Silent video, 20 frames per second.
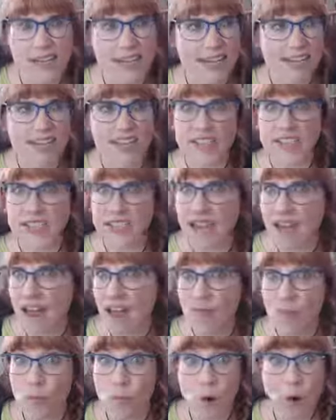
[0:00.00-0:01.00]
doesn't have
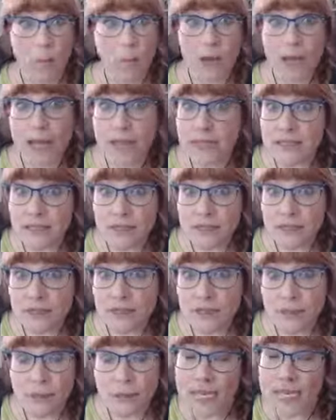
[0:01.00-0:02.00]
more buttons
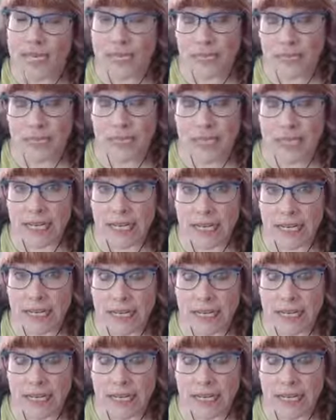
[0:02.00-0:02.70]
for me to click.